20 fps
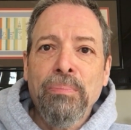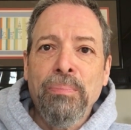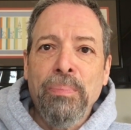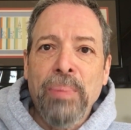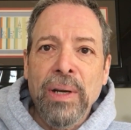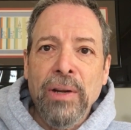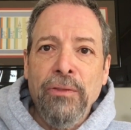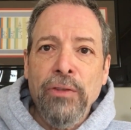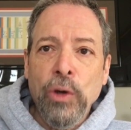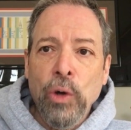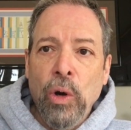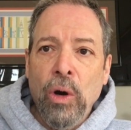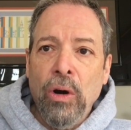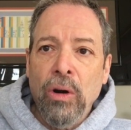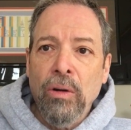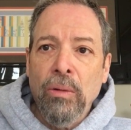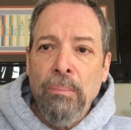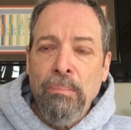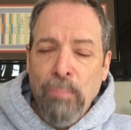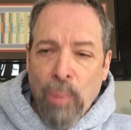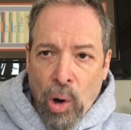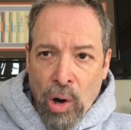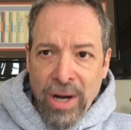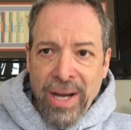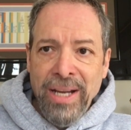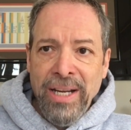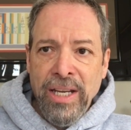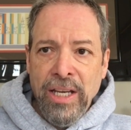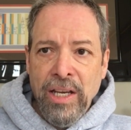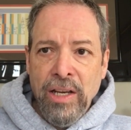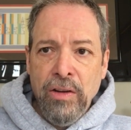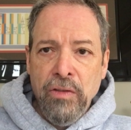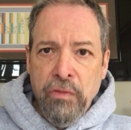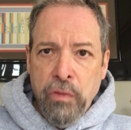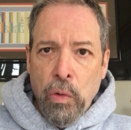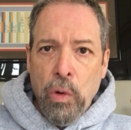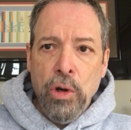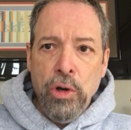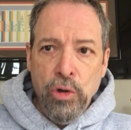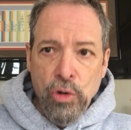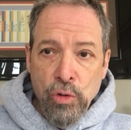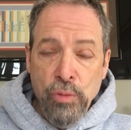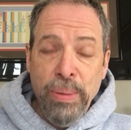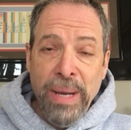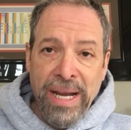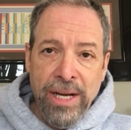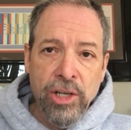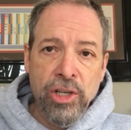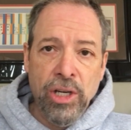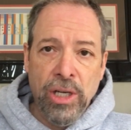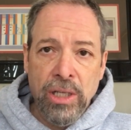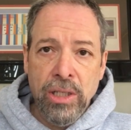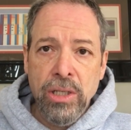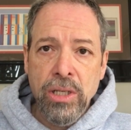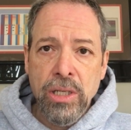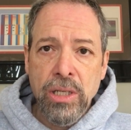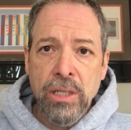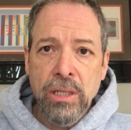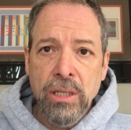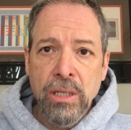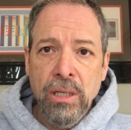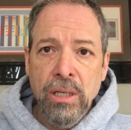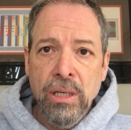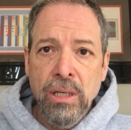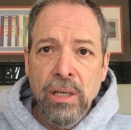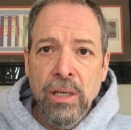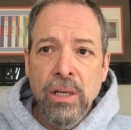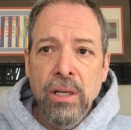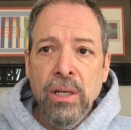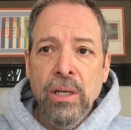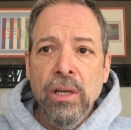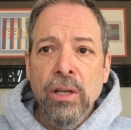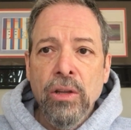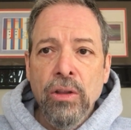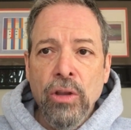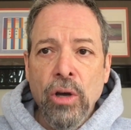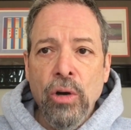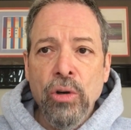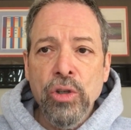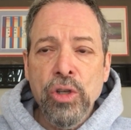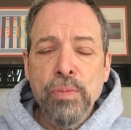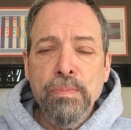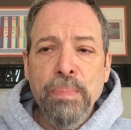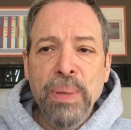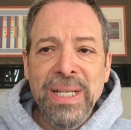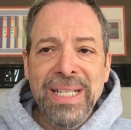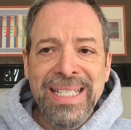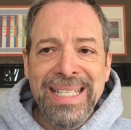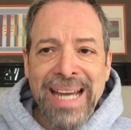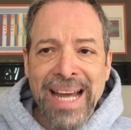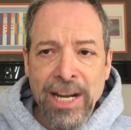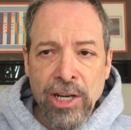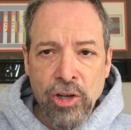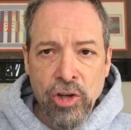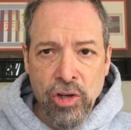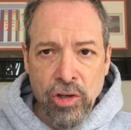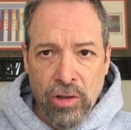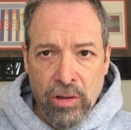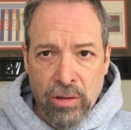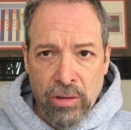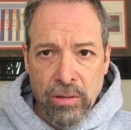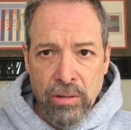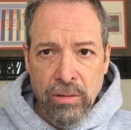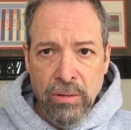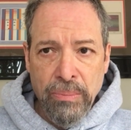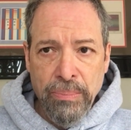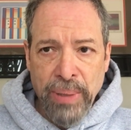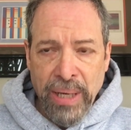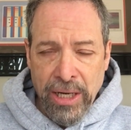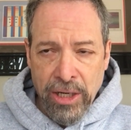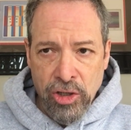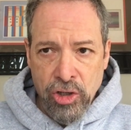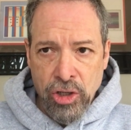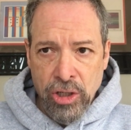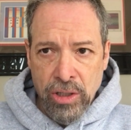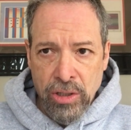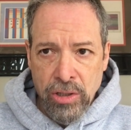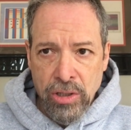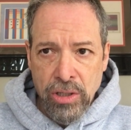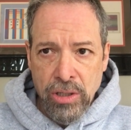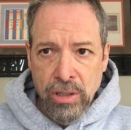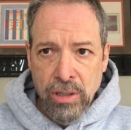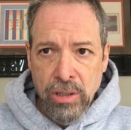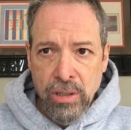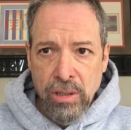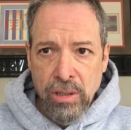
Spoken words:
But if you're marketing for new patients, those potential patients,